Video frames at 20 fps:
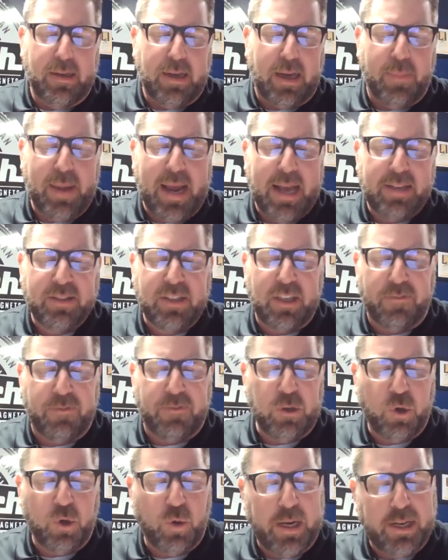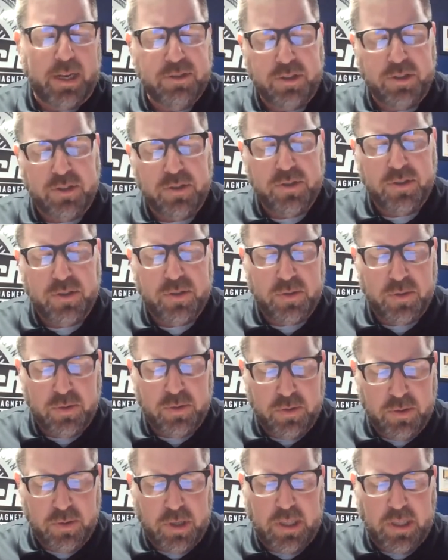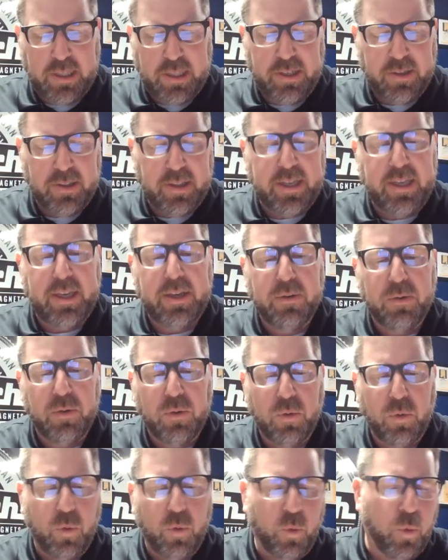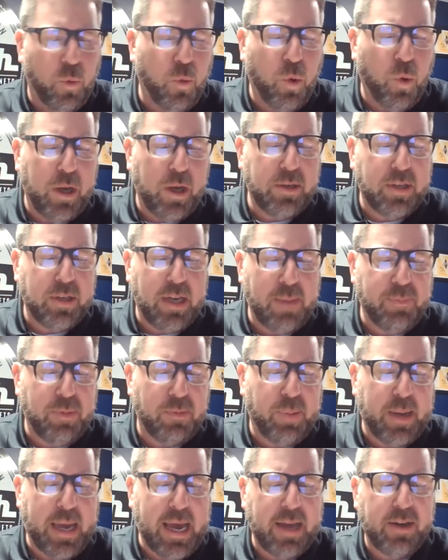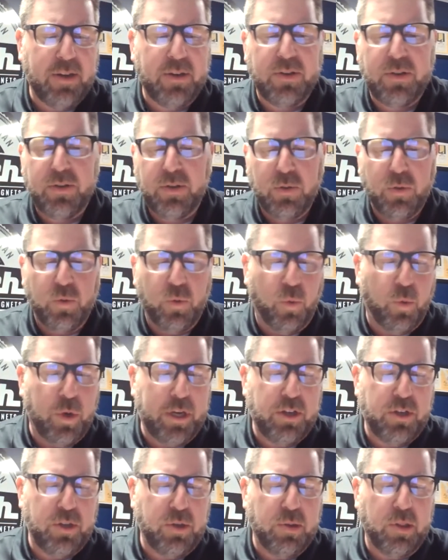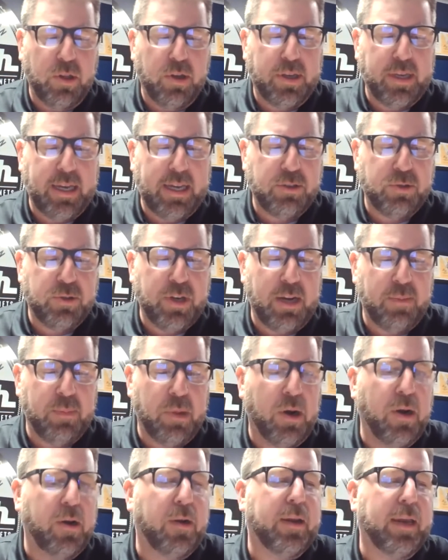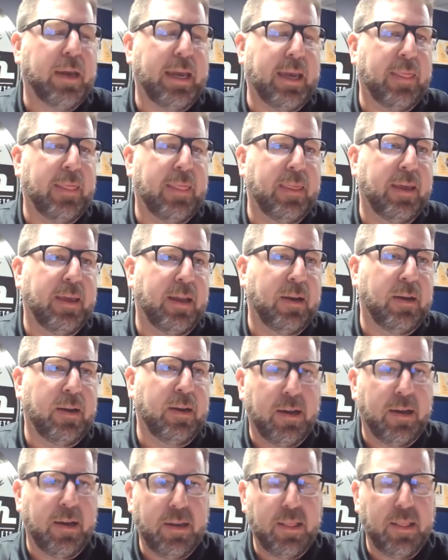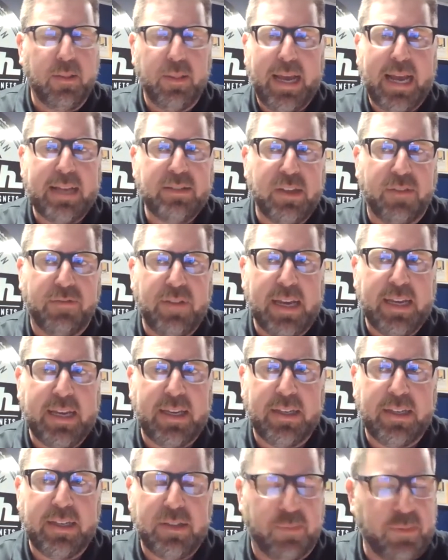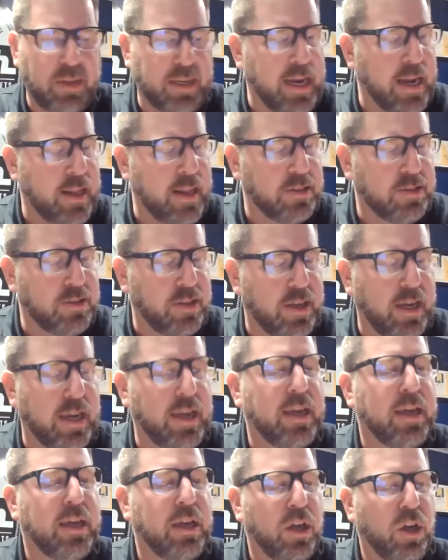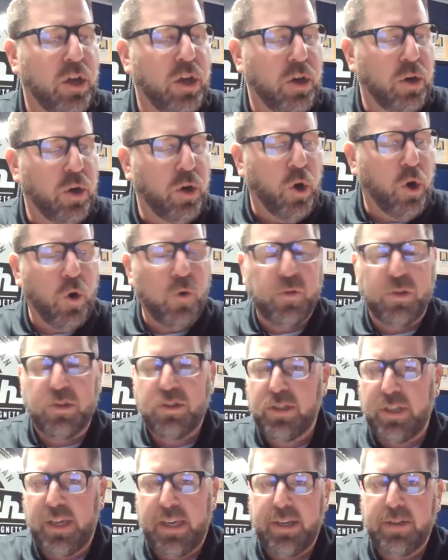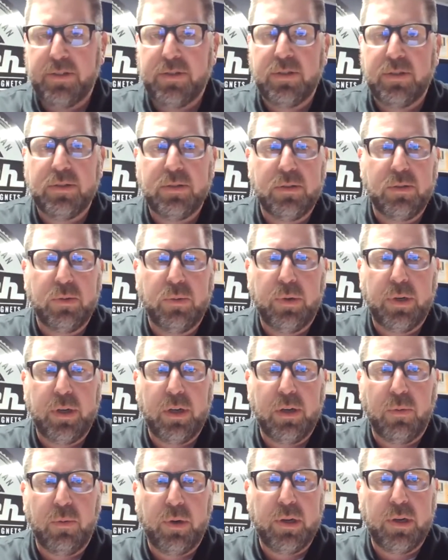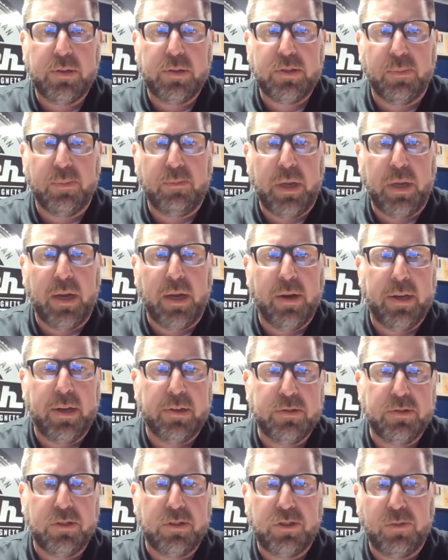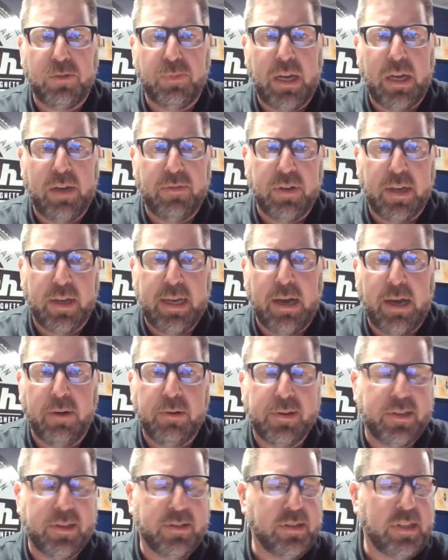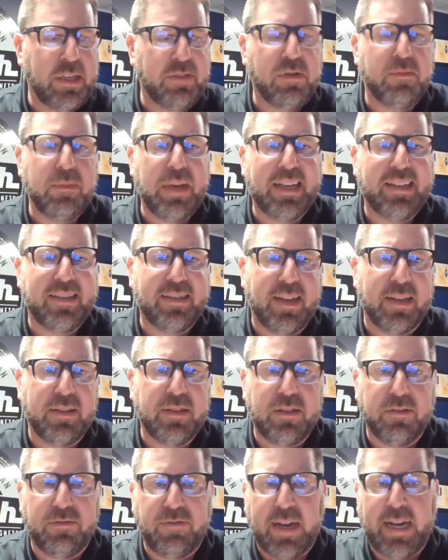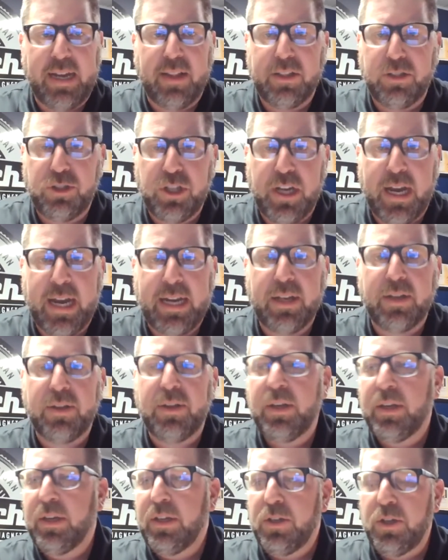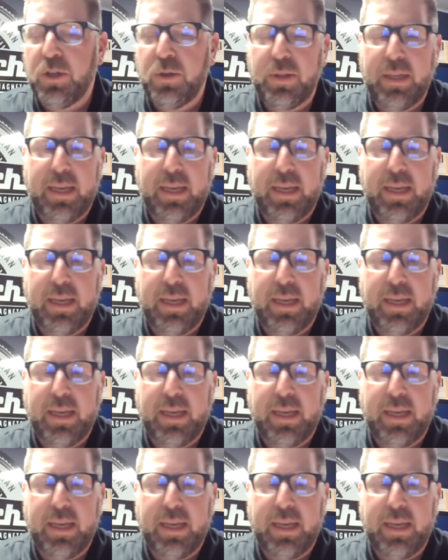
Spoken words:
I'm asking a few questions clearly. What type of patent? When do you look at trademark? And then lastly, if I could get something out of this today, overseas. What are some barriers that you may have encountered? Does it even make sense to file in China? Do